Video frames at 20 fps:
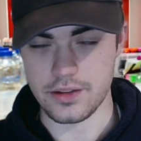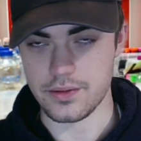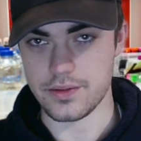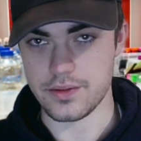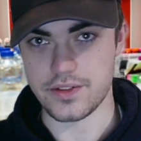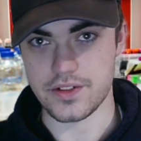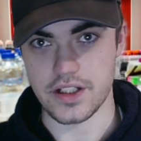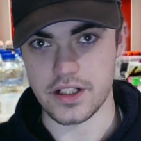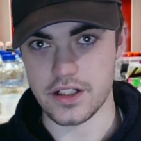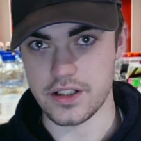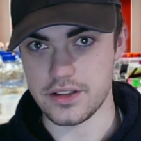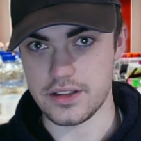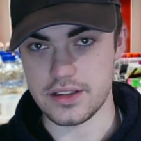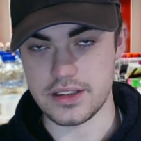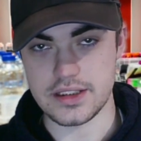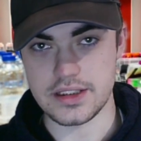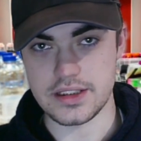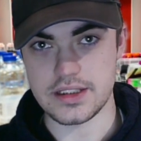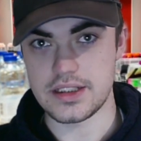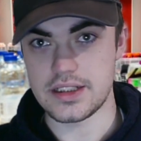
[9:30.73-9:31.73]
So
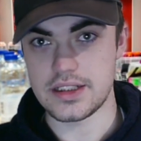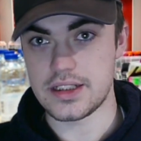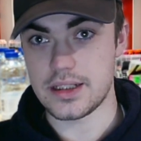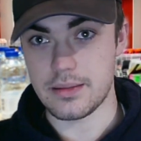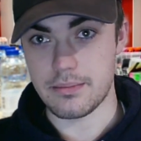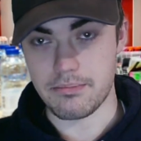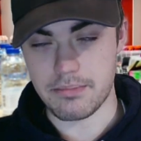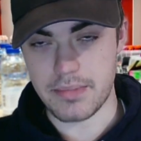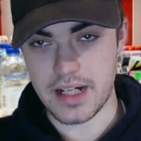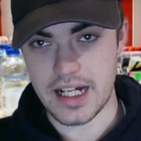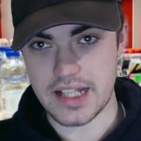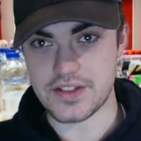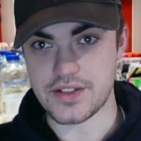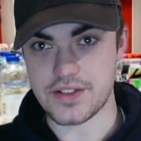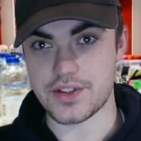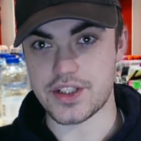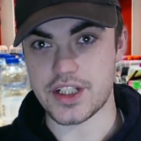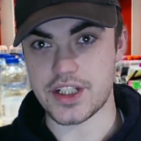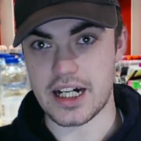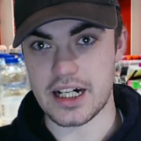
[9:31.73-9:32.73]

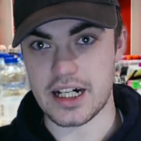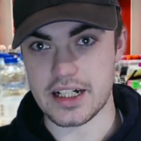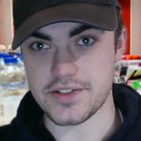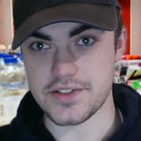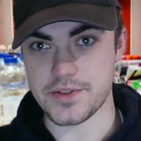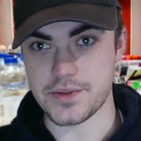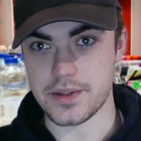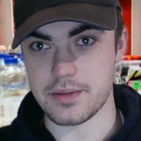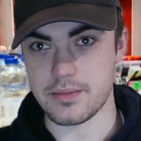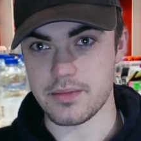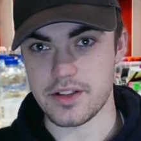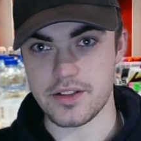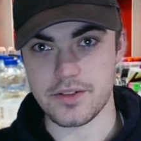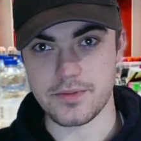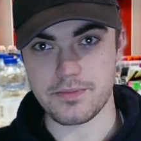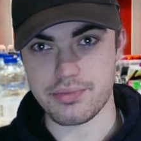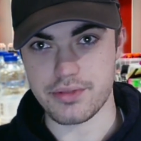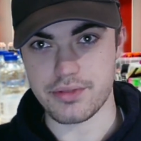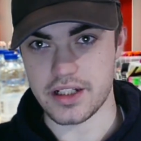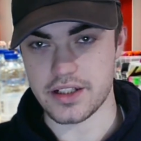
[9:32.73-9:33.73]
massive shout out to him. It
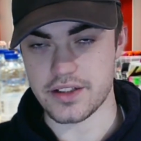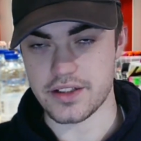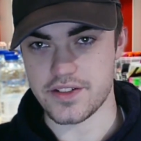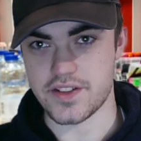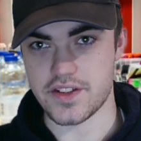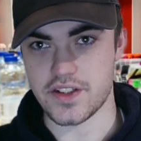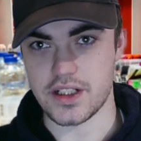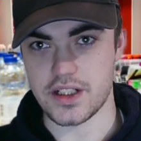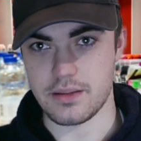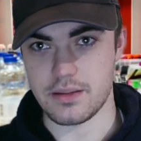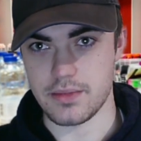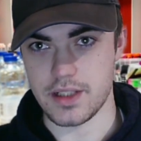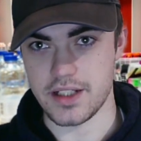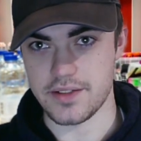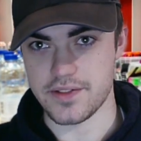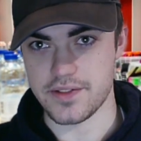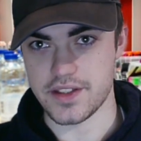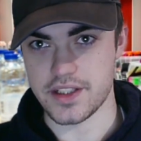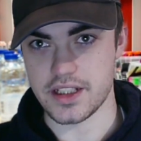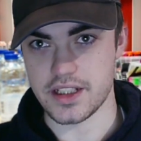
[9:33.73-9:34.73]
was brilliant seeing him
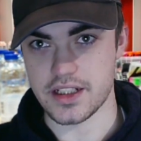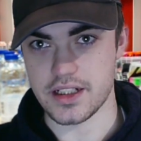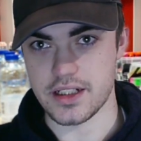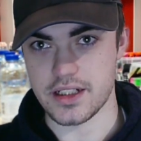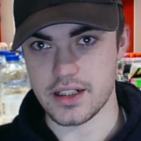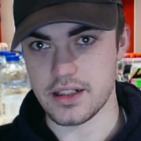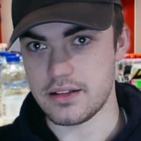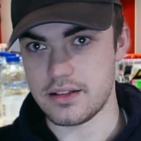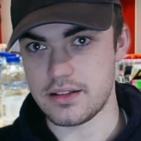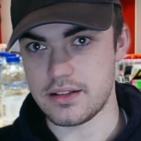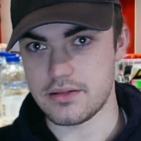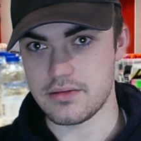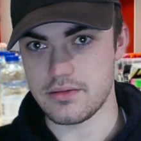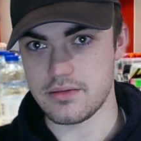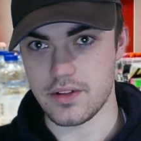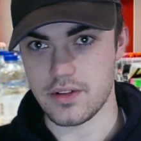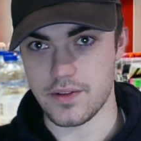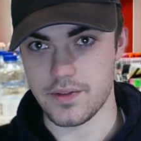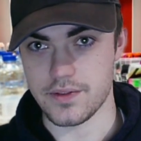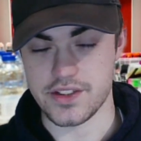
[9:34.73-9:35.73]
lift the
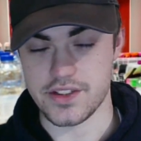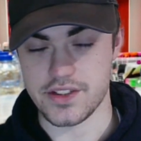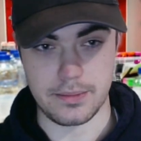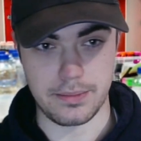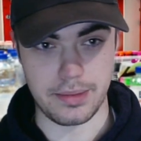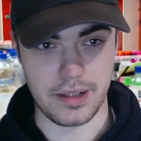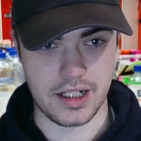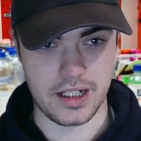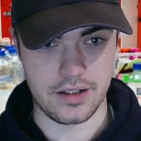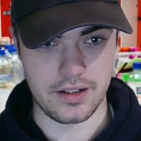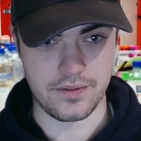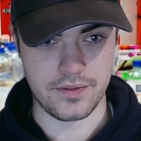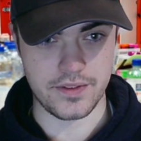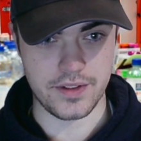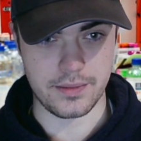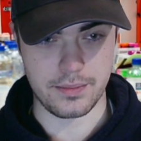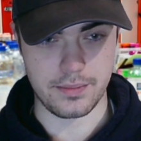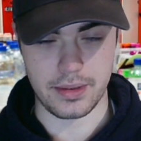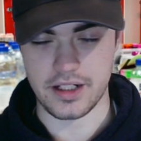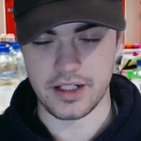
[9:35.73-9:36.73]
obviously the playoff
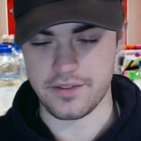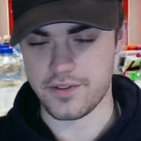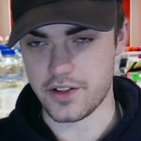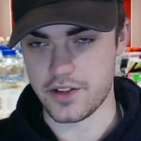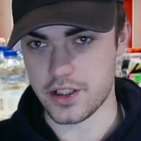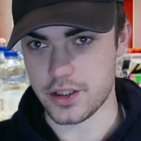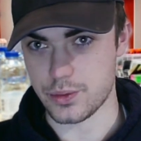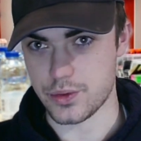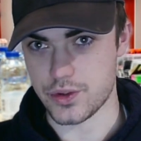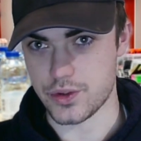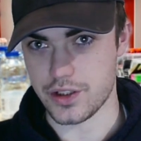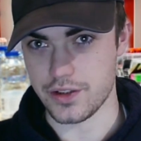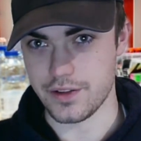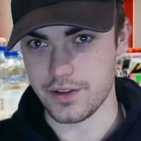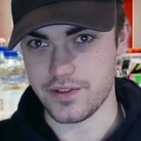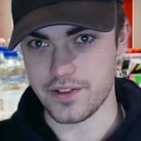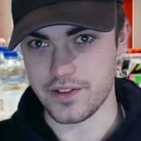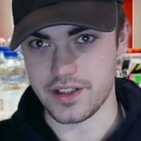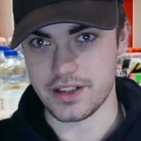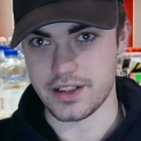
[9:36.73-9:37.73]
final
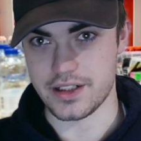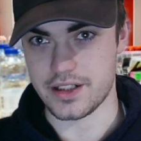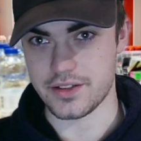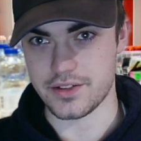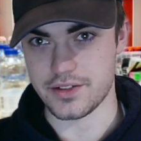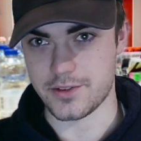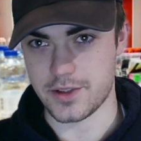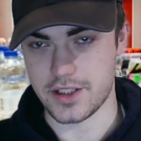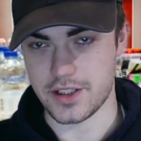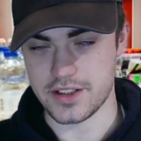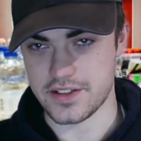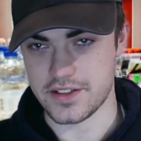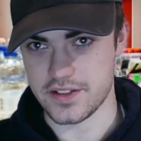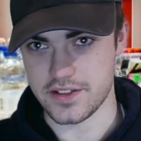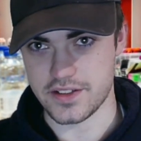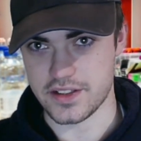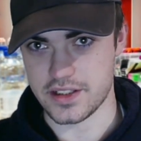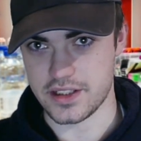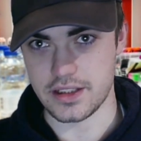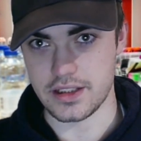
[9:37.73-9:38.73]
trophy. It was great to
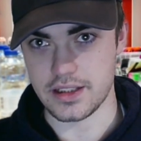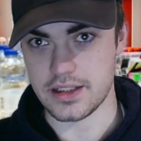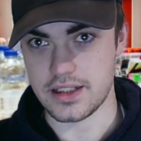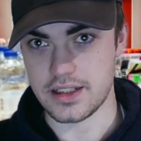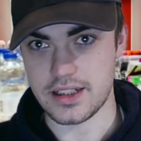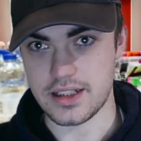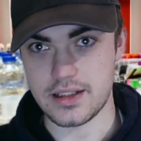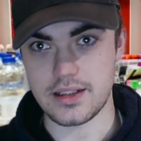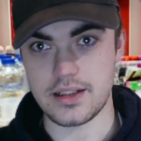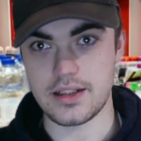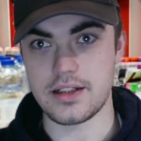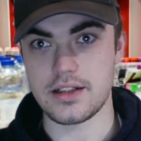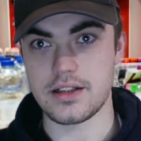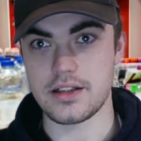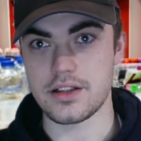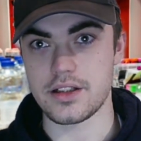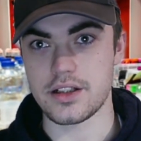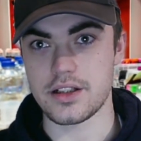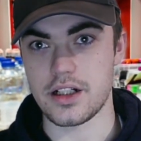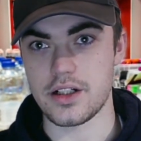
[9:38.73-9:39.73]
see.
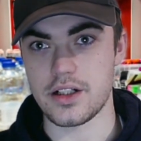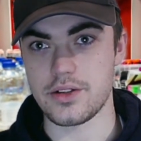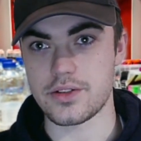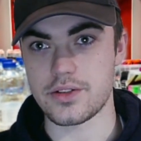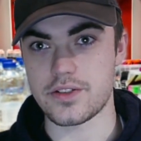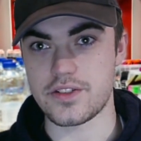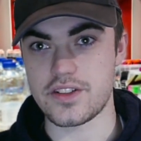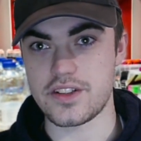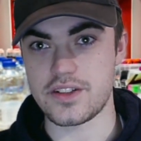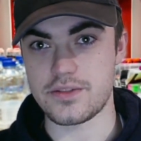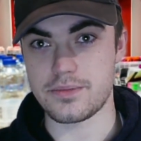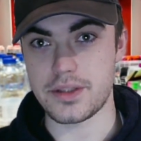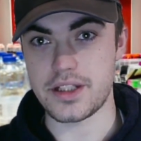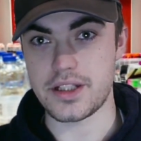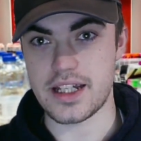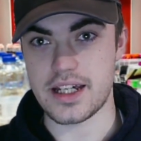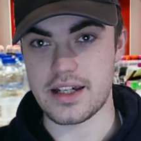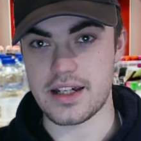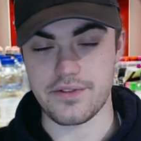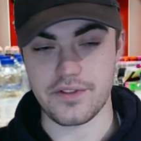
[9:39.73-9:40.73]
Because he's
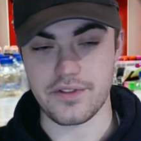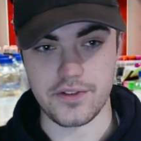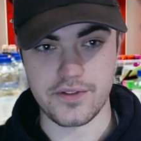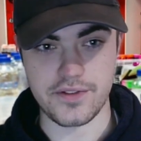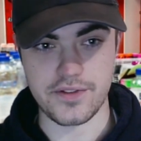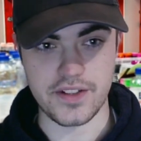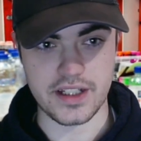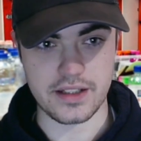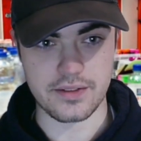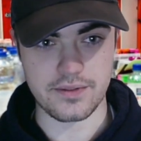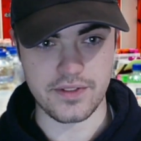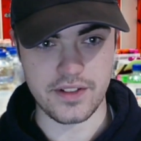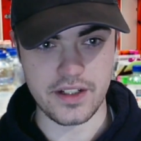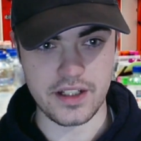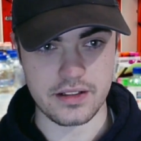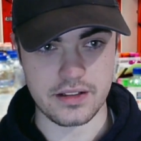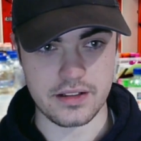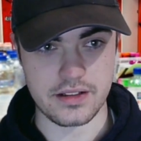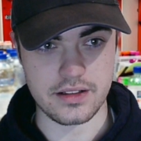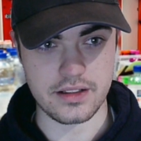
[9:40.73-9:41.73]
been there through thick and
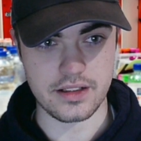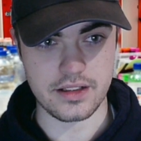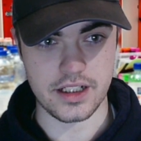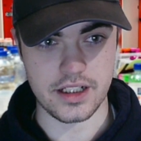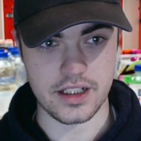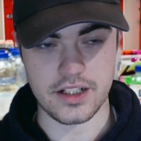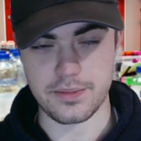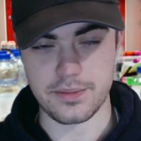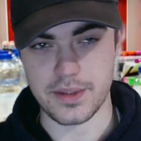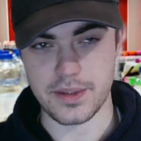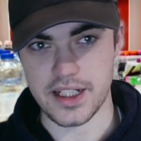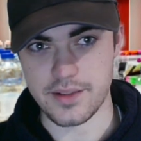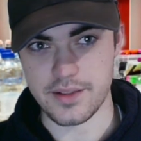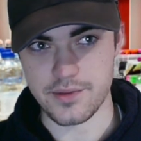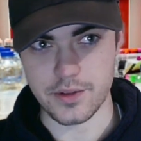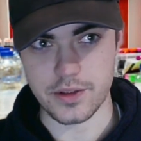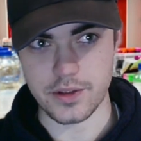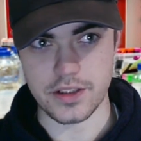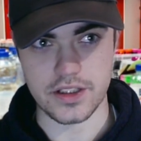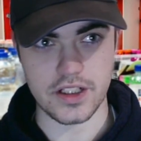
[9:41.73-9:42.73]
thin. He's been there
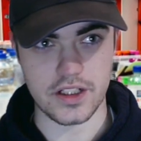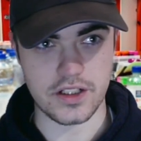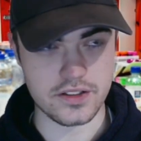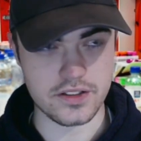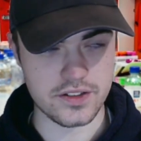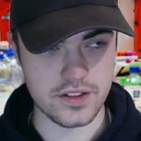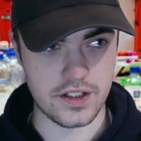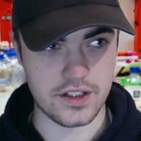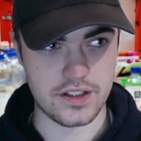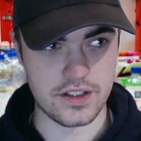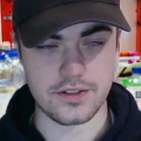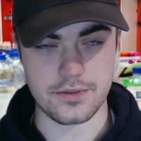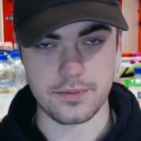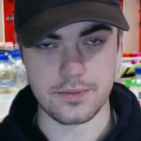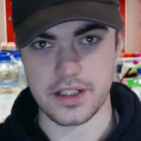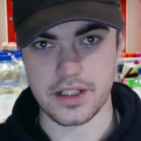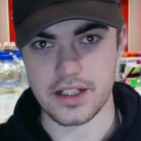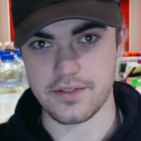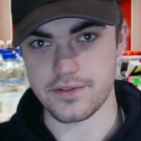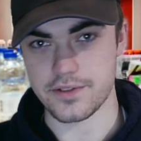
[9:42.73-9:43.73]
through the dark times. He's
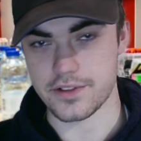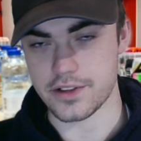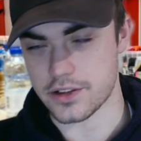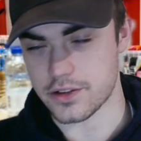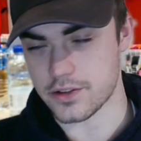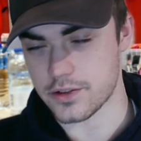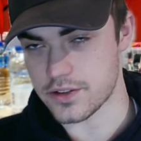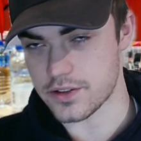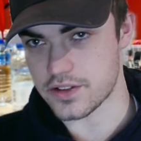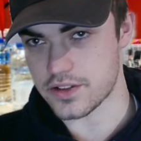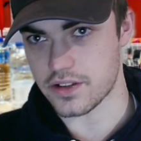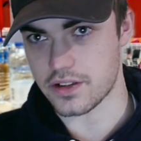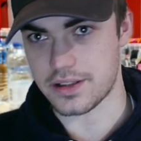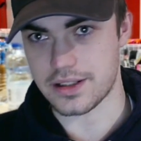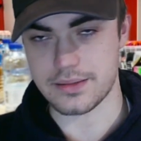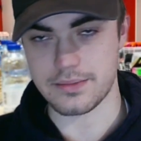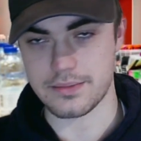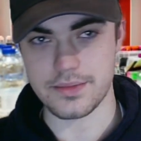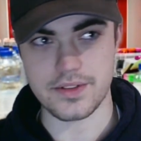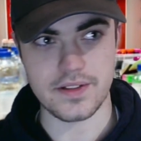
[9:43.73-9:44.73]
been there through the good
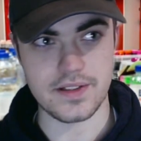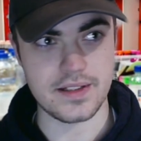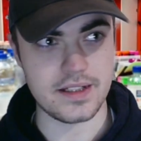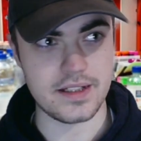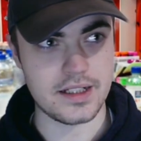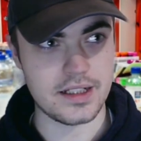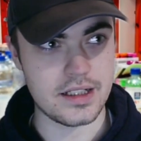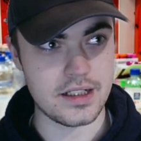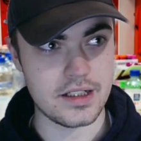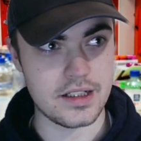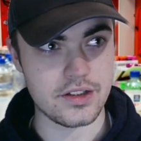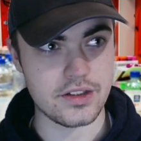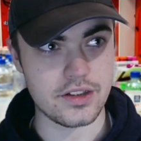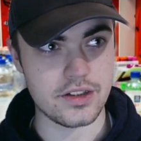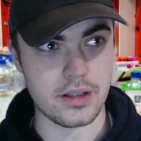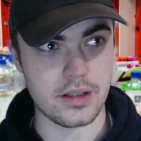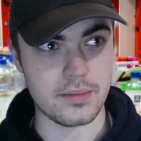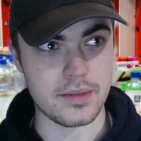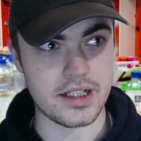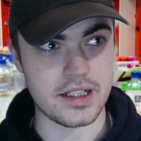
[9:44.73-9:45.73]
times.
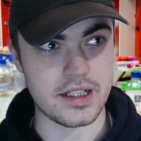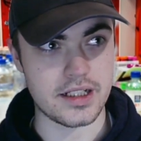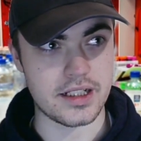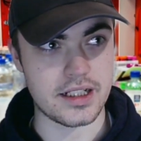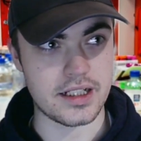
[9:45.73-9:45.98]
Do you know what I mean?